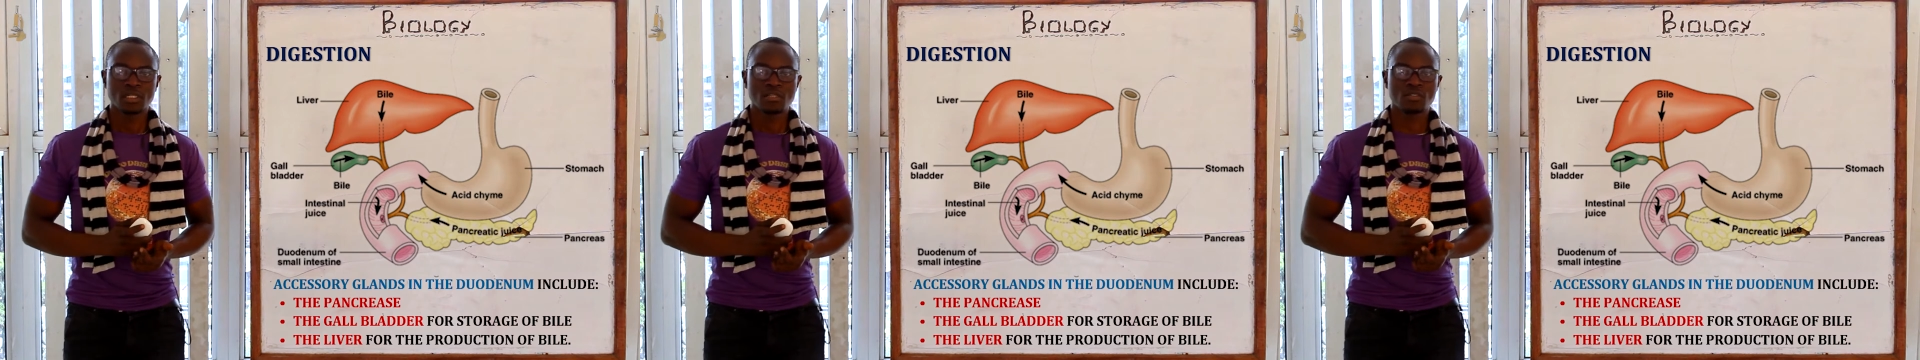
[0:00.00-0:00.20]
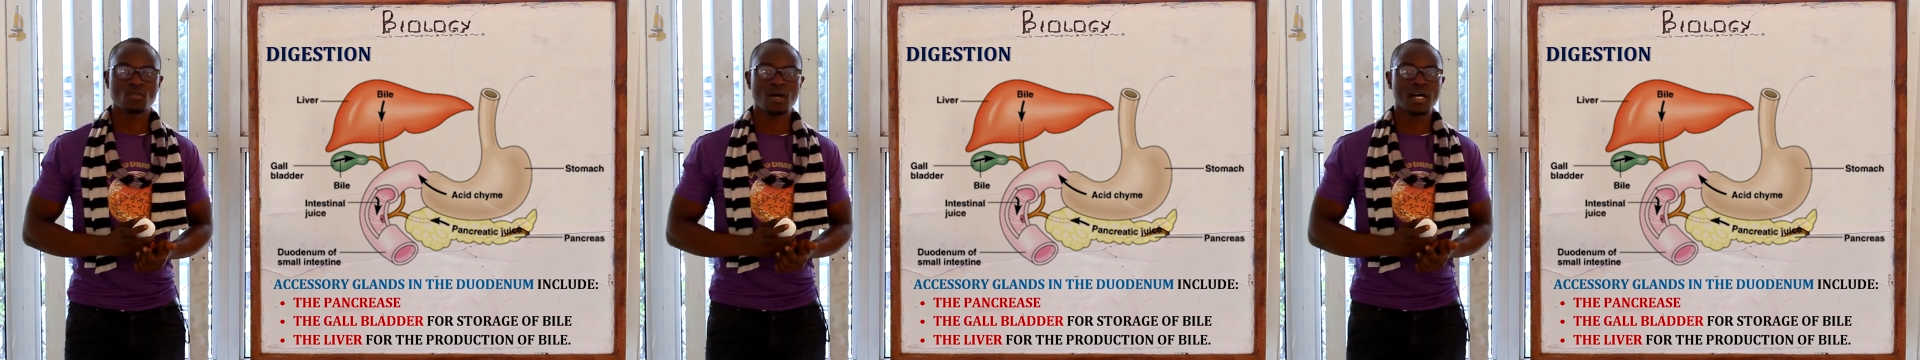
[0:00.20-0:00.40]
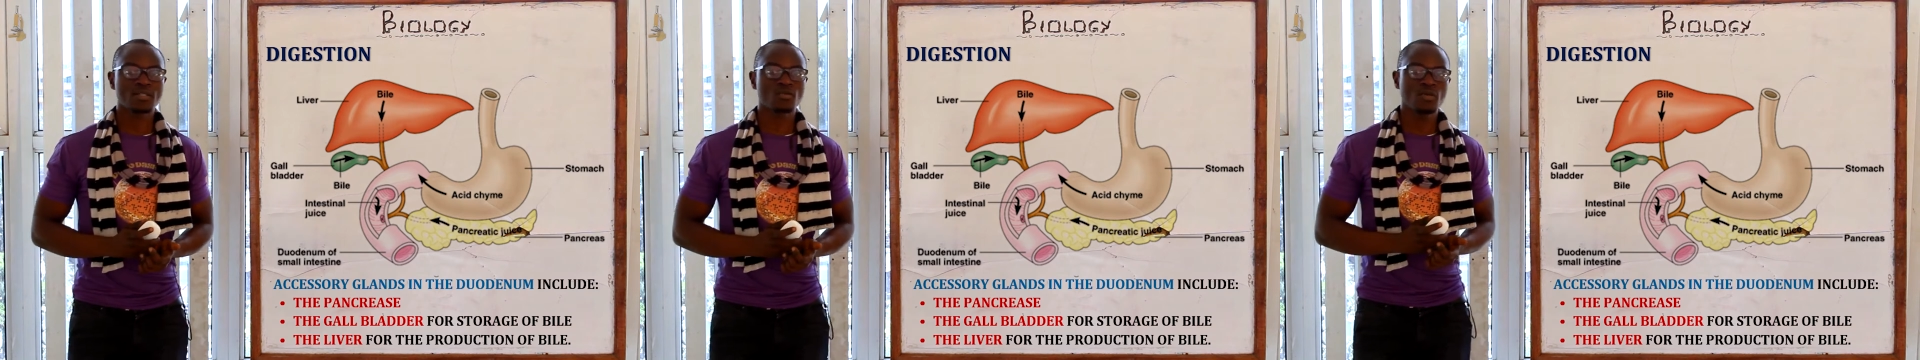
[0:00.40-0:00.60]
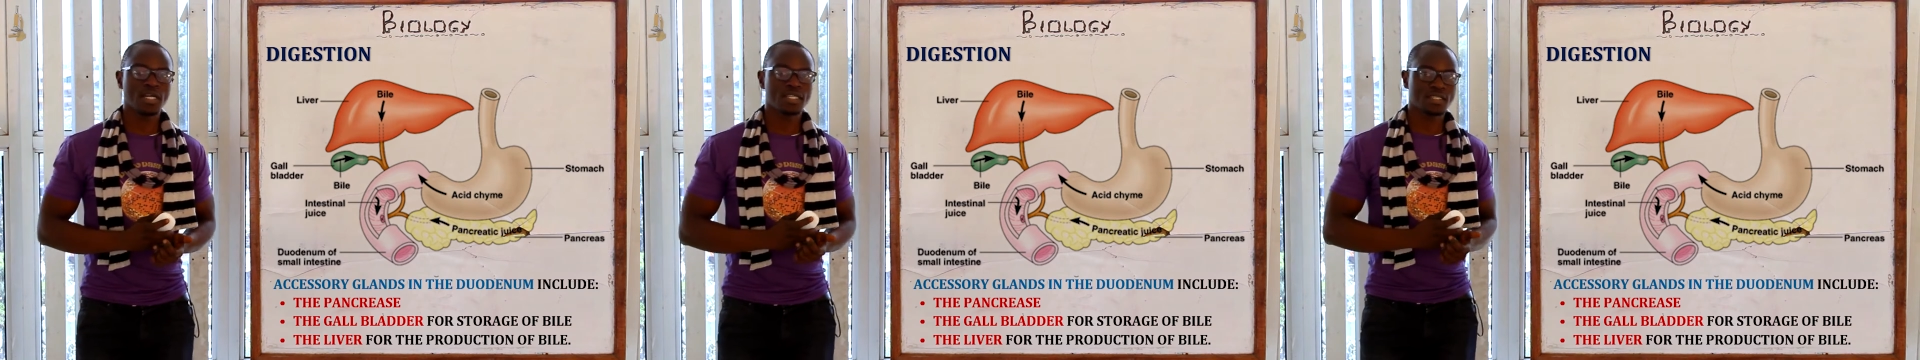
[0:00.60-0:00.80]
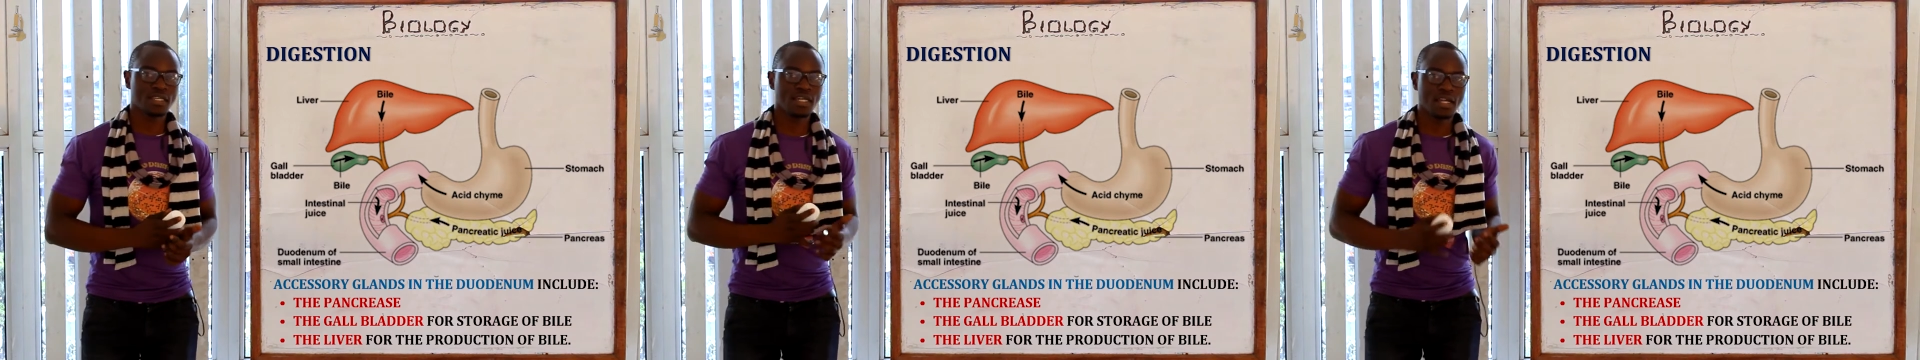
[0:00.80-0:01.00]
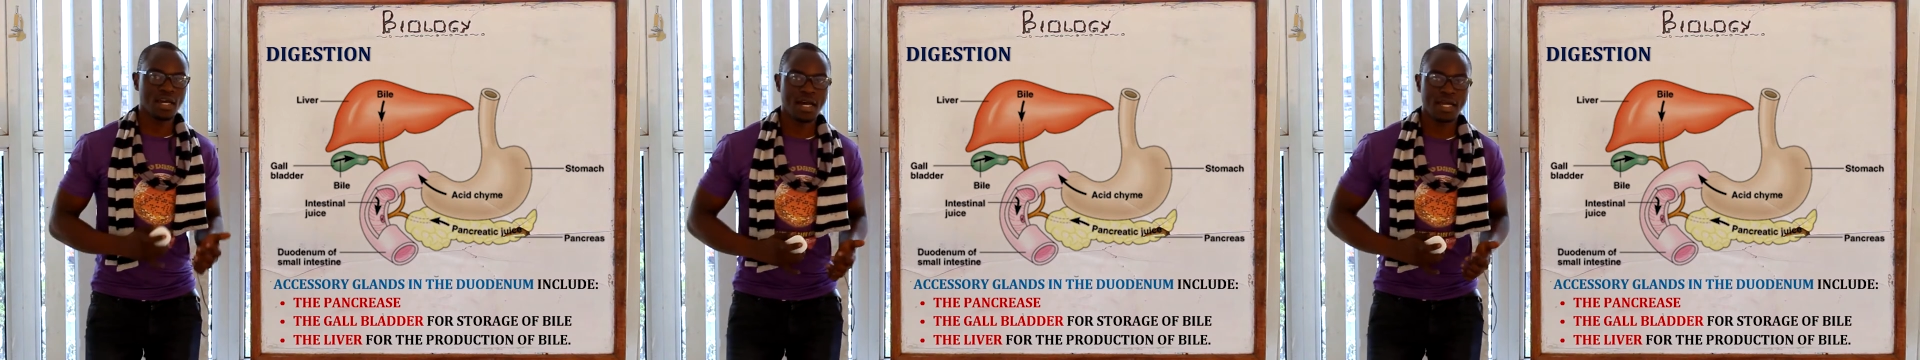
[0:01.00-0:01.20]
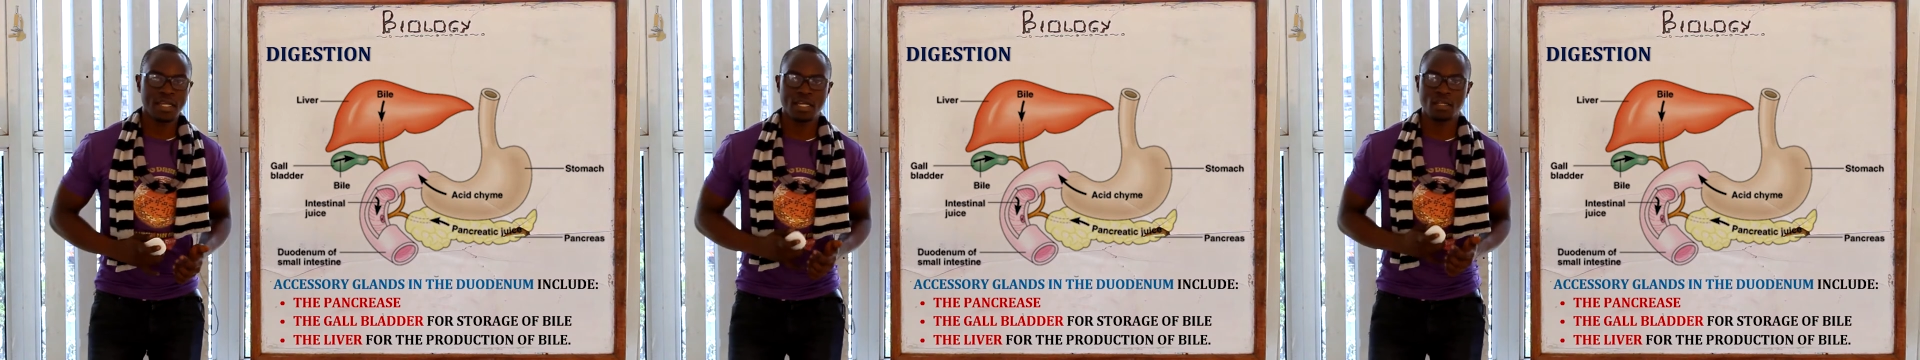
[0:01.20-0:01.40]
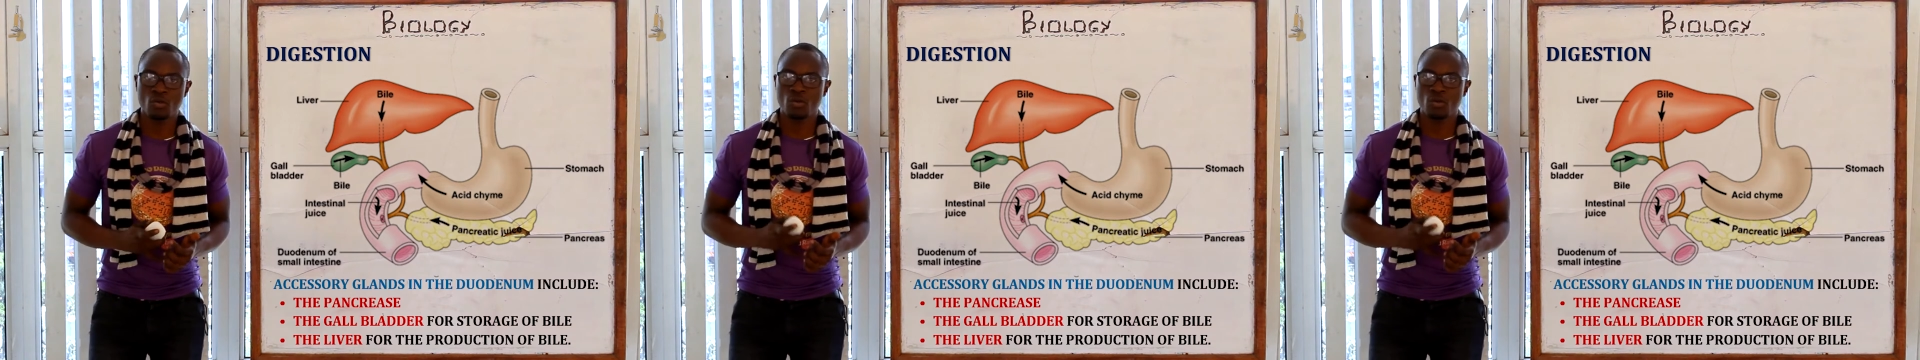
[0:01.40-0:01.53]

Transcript: So as we had said earlier,